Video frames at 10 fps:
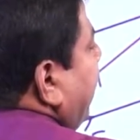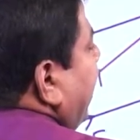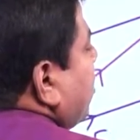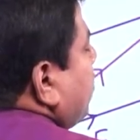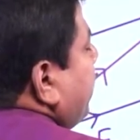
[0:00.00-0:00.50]

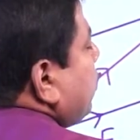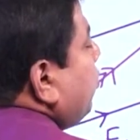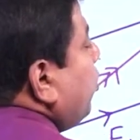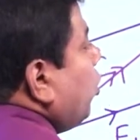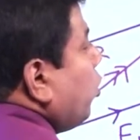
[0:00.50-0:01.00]
has to be
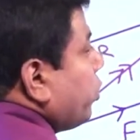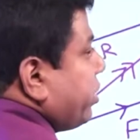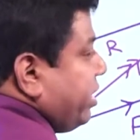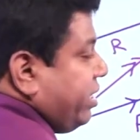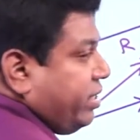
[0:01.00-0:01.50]

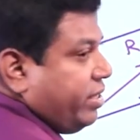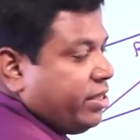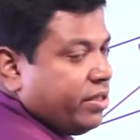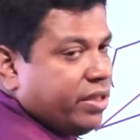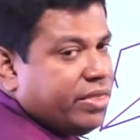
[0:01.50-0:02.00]
smooth.
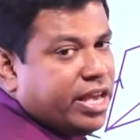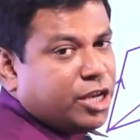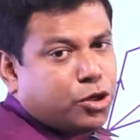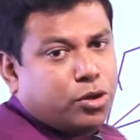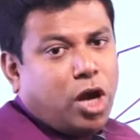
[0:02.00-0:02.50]

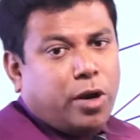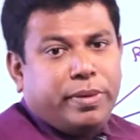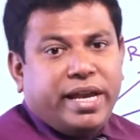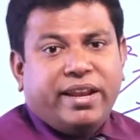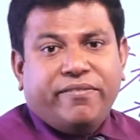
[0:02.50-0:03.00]
There should not
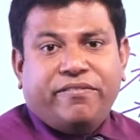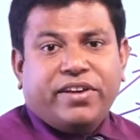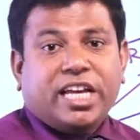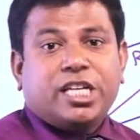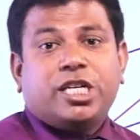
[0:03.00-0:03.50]
be any
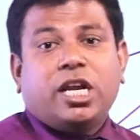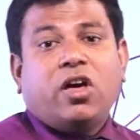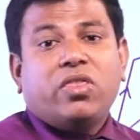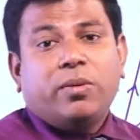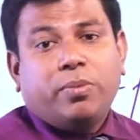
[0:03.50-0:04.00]
friction
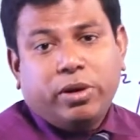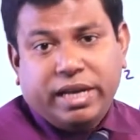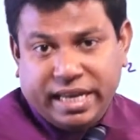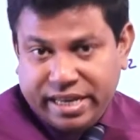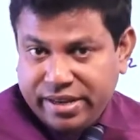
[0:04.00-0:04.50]
on the
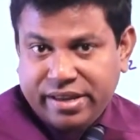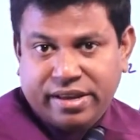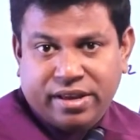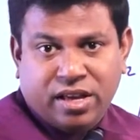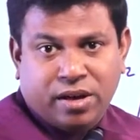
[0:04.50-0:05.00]
pulley.
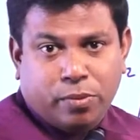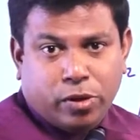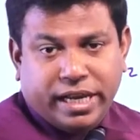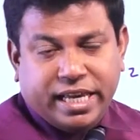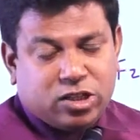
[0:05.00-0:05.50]

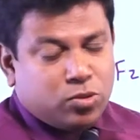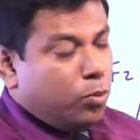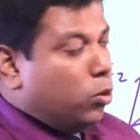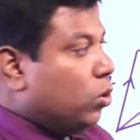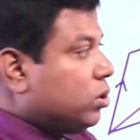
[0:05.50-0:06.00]
Pulley is
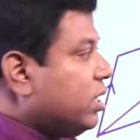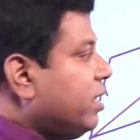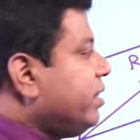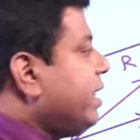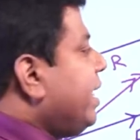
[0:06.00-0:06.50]
smooth,
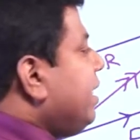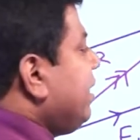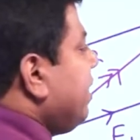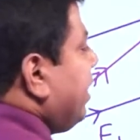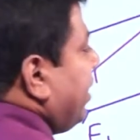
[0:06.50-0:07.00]

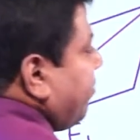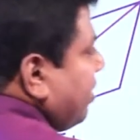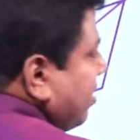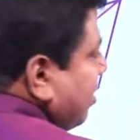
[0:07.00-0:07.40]
then if this